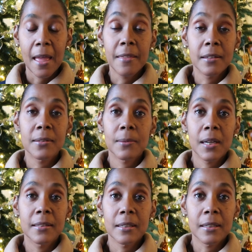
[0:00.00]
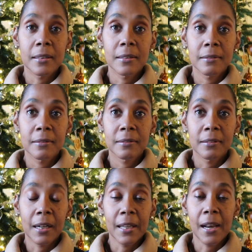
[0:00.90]
And that's what I did.
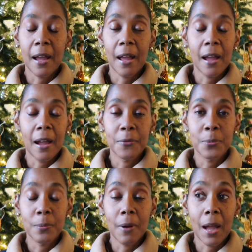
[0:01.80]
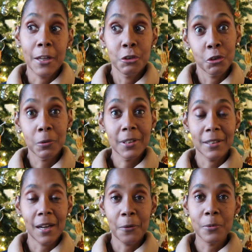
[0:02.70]
And I, I, I enjoyed
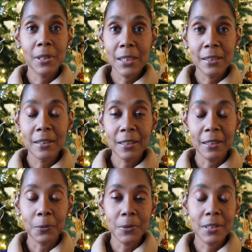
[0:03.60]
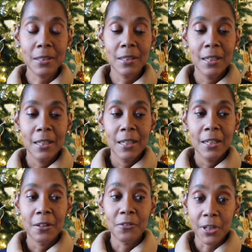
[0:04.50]
it. I really did. It was
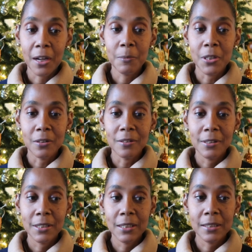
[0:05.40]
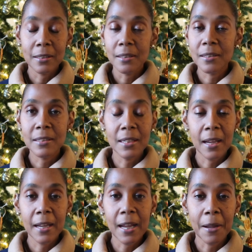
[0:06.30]
phenomenal. To this
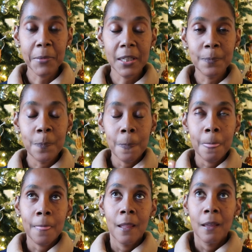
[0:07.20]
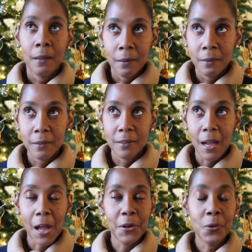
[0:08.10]
day, I mean,
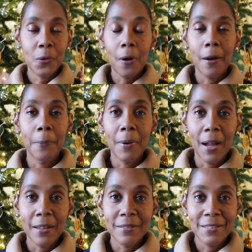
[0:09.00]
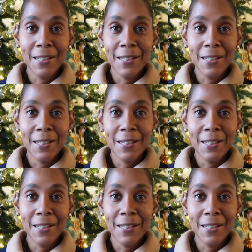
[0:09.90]
I don't go out and buy